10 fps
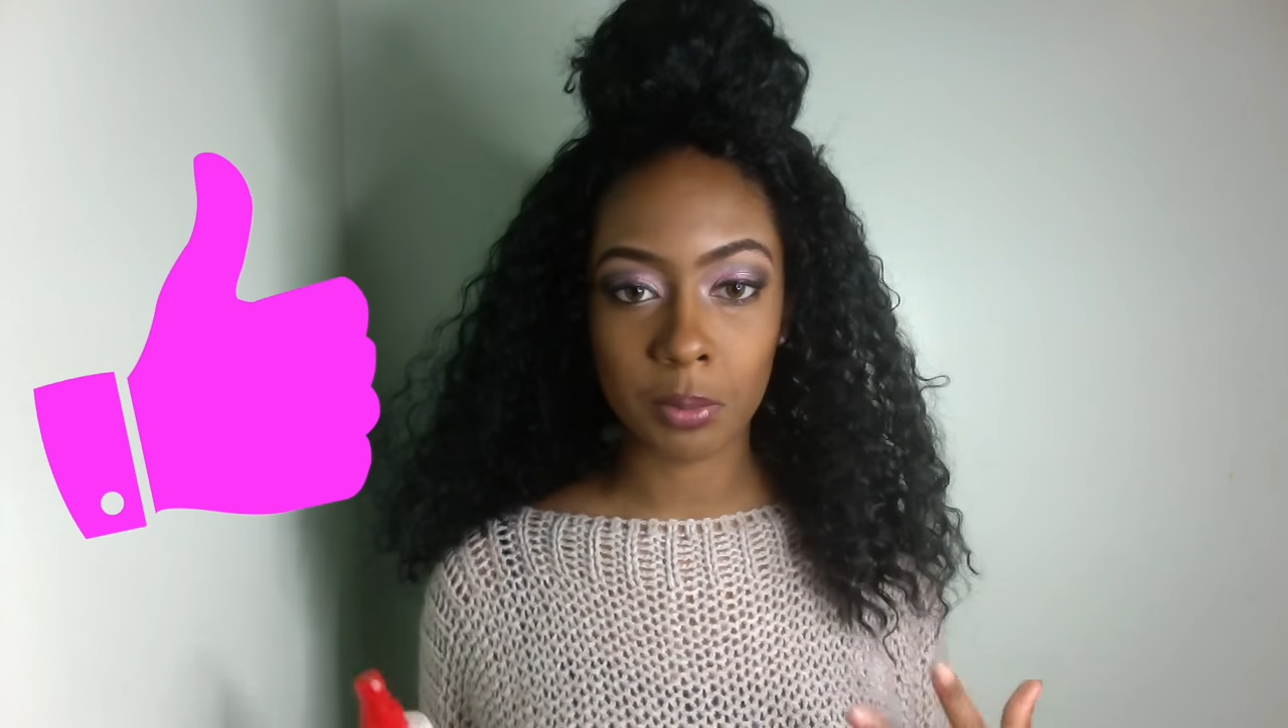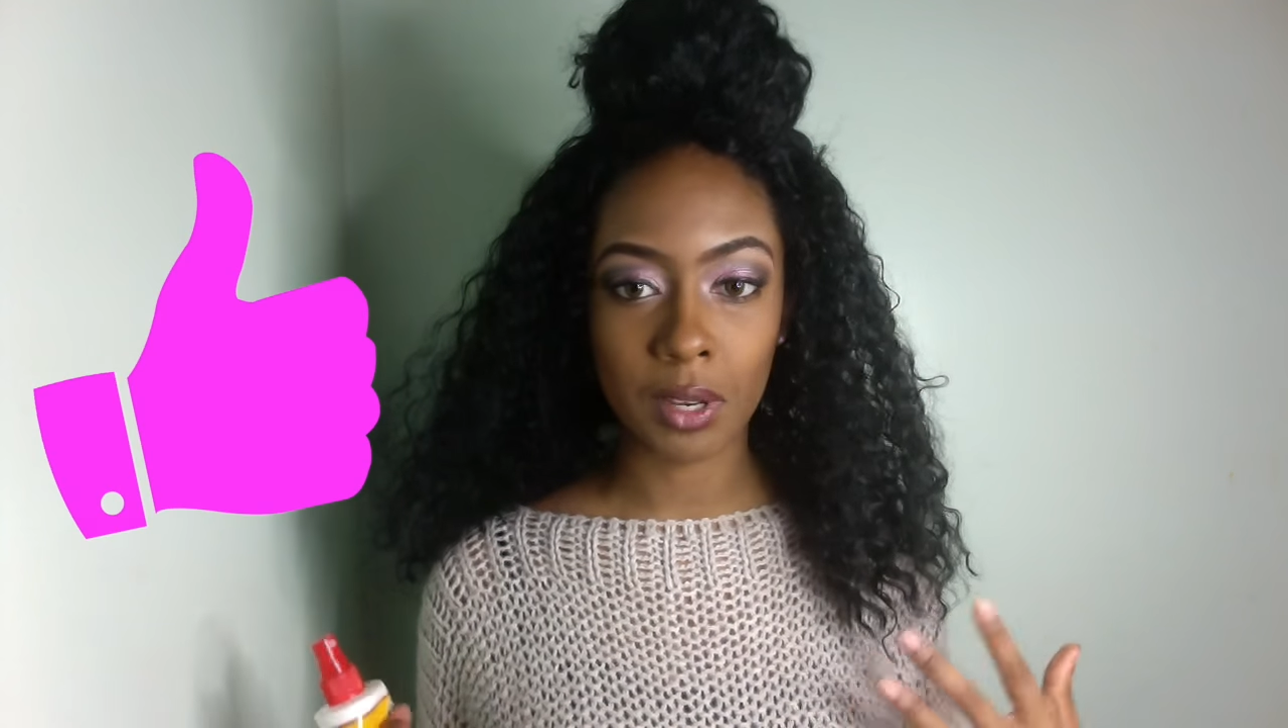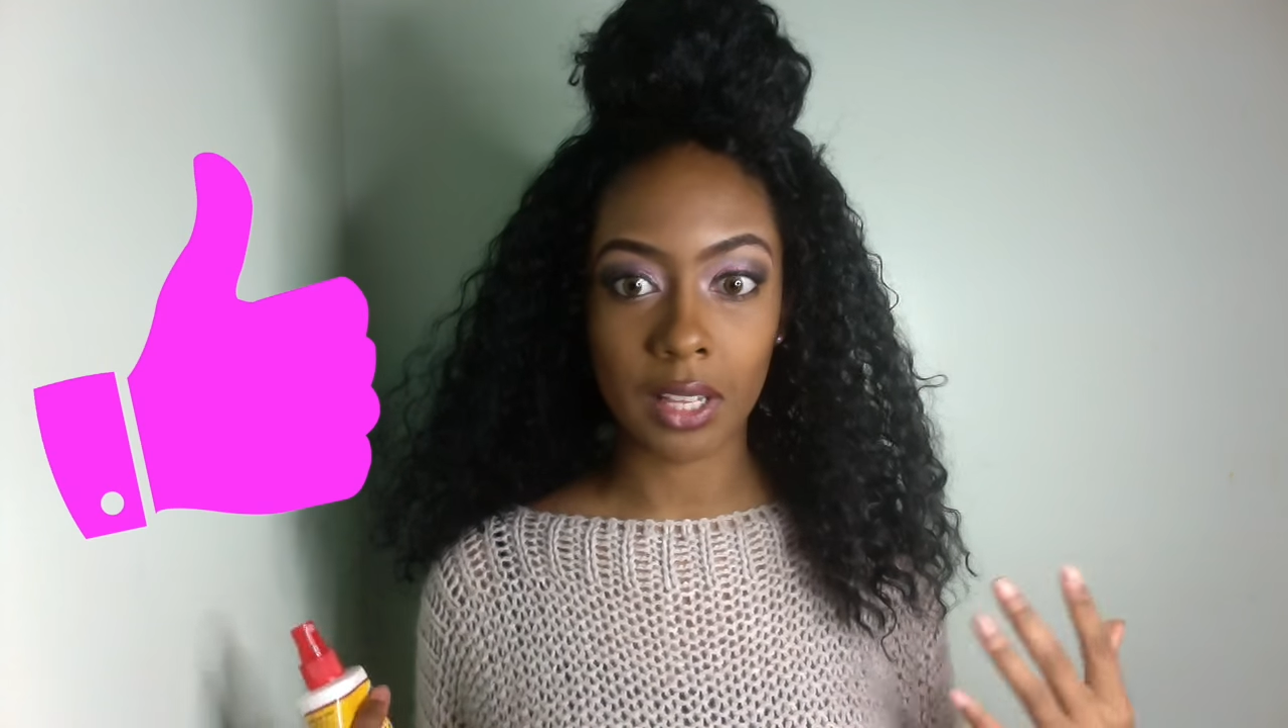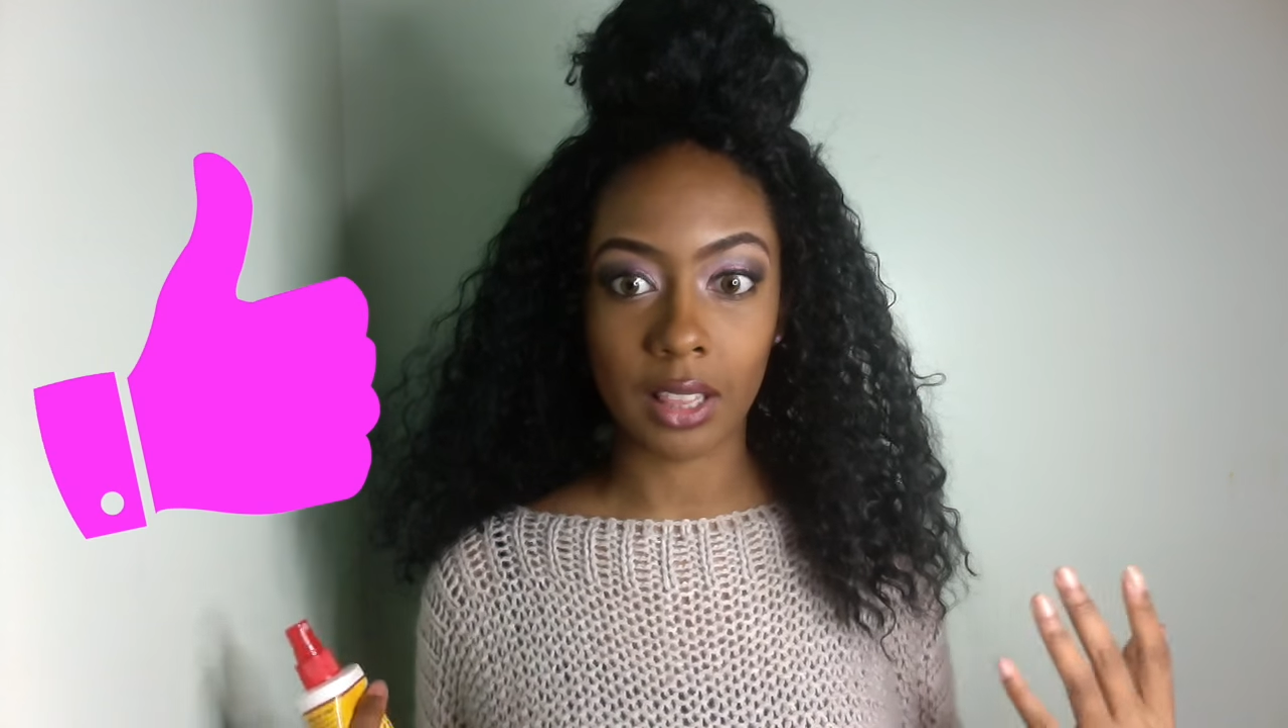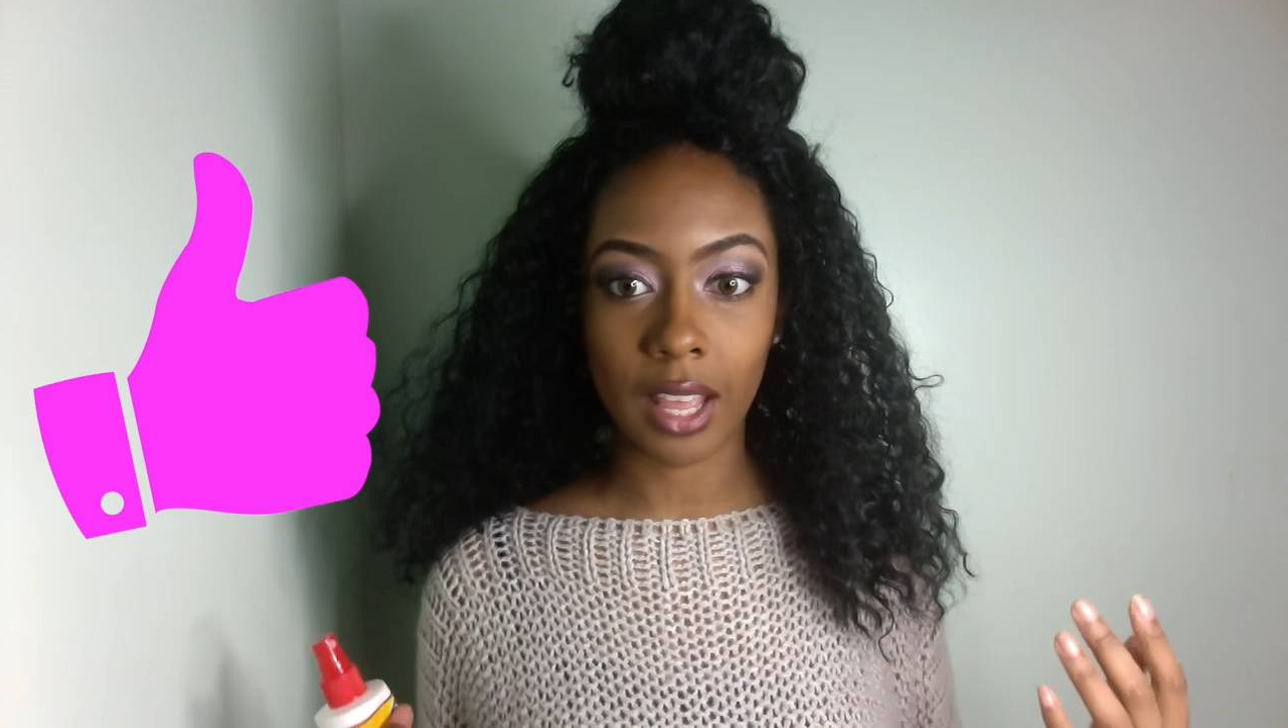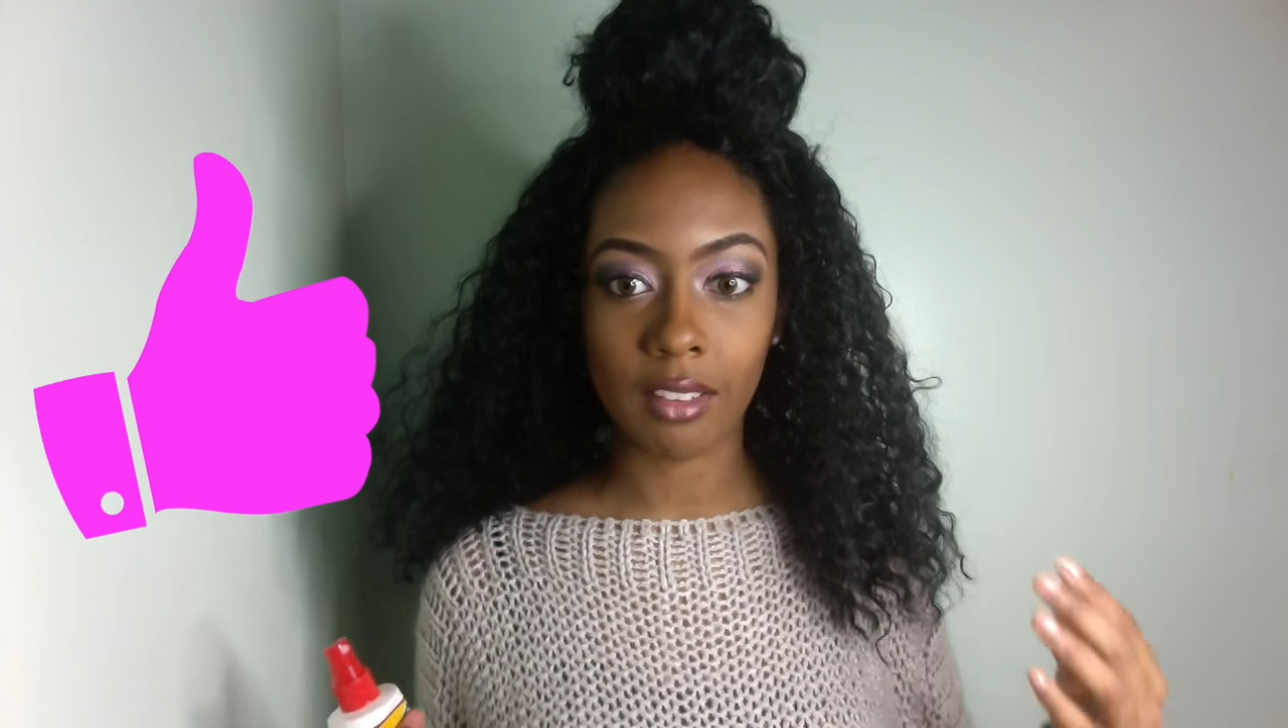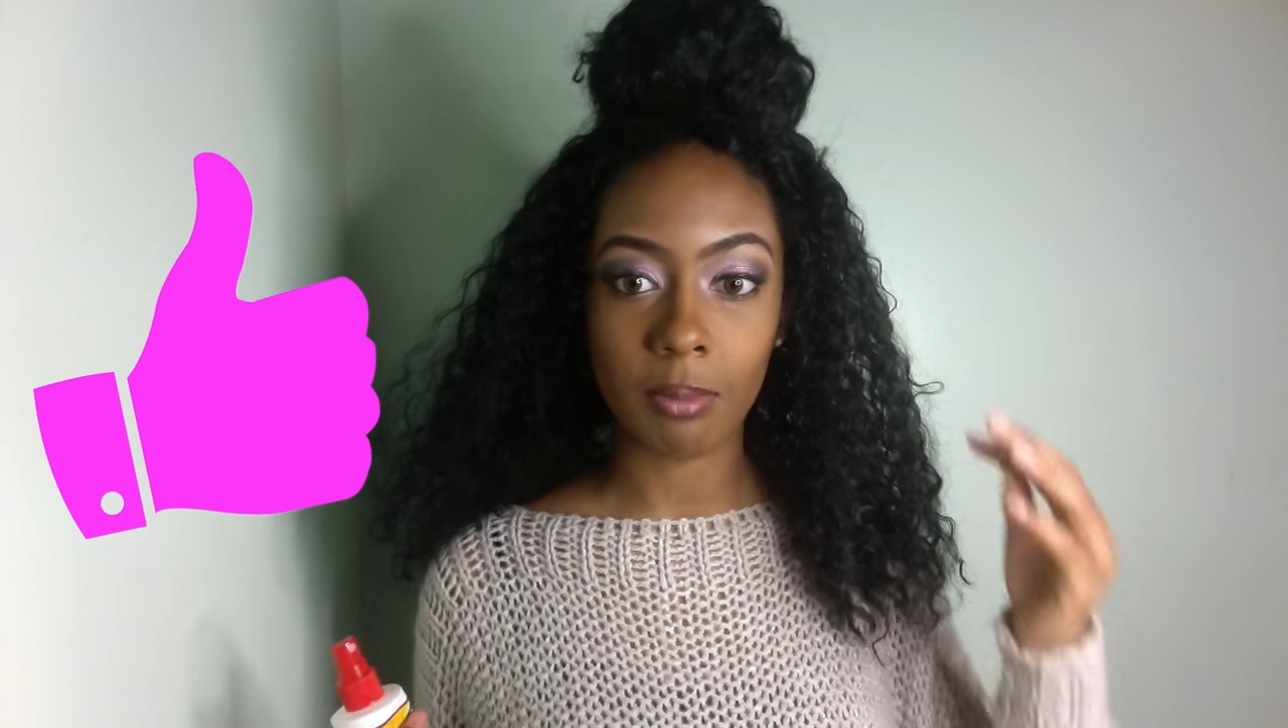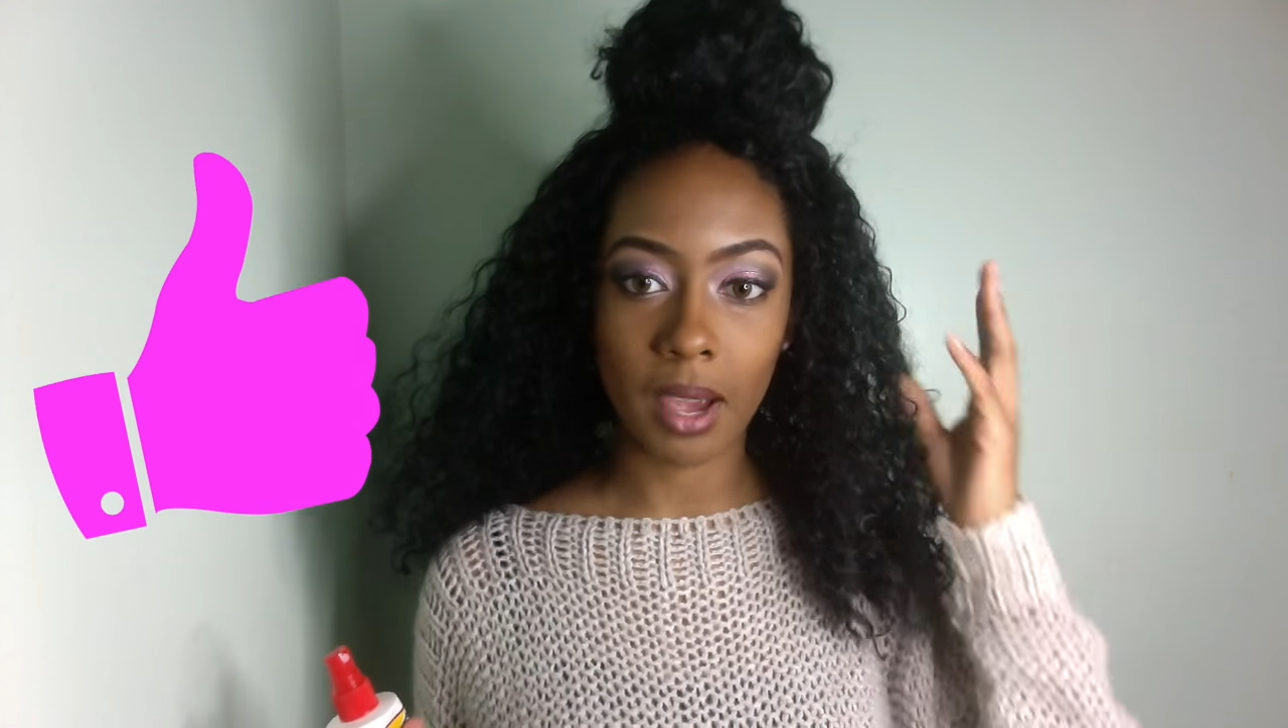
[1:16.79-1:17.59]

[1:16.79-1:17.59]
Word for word: bring life